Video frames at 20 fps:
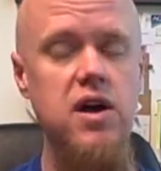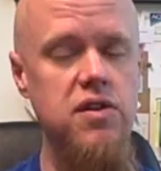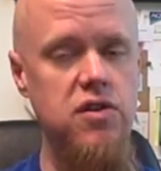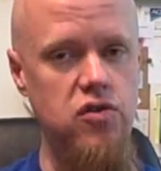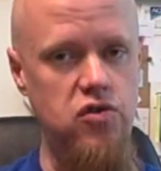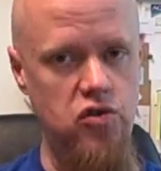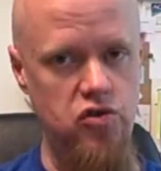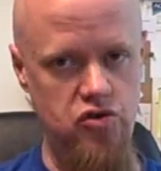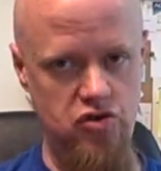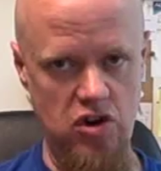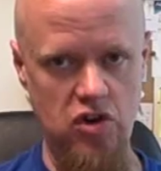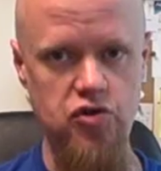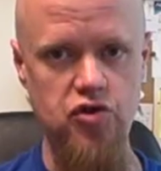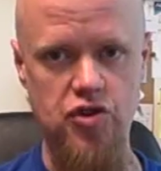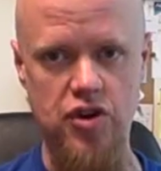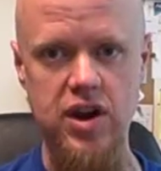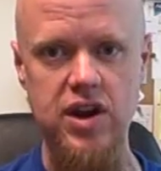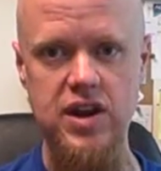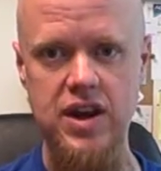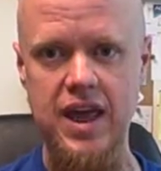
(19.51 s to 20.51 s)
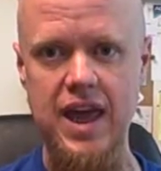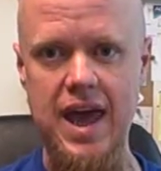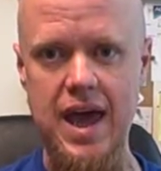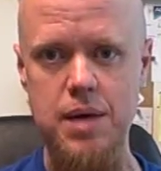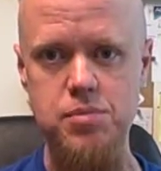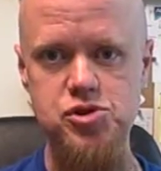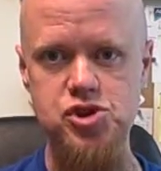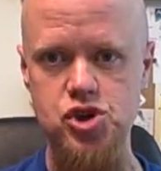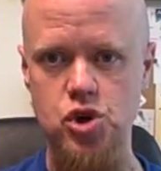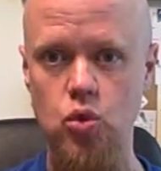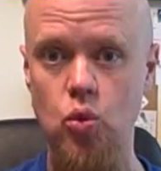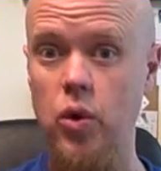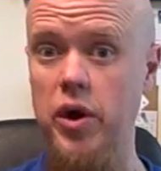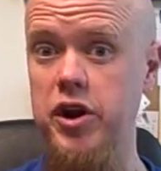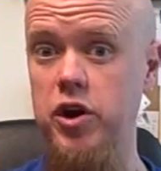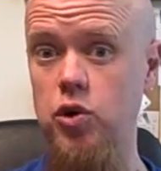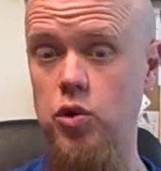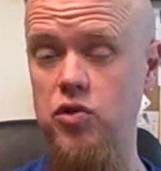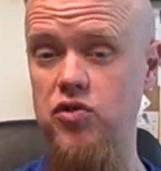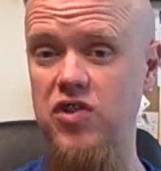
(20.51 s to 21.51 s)
This is just trying to capture
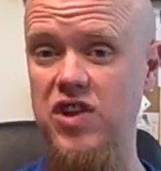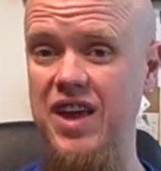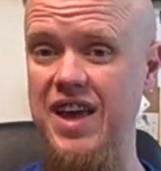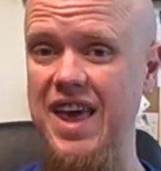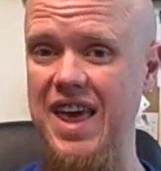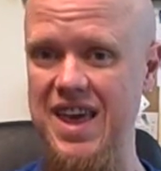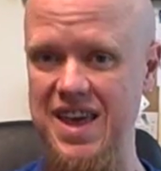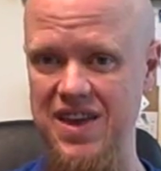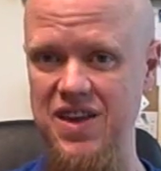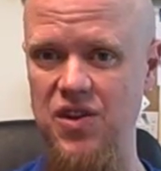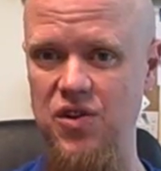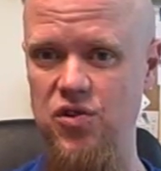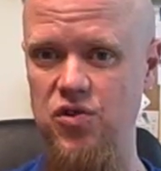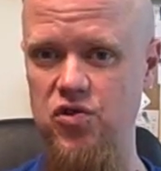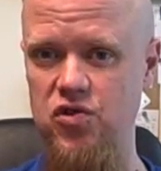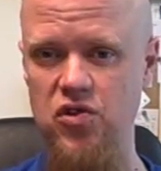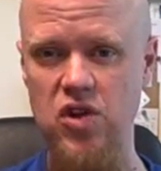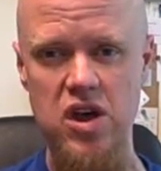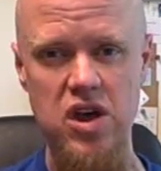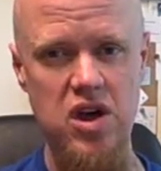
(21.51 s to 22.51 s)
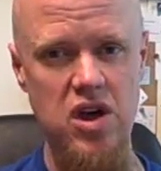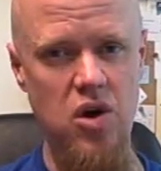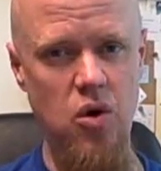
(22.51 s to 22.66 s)
what a critique is.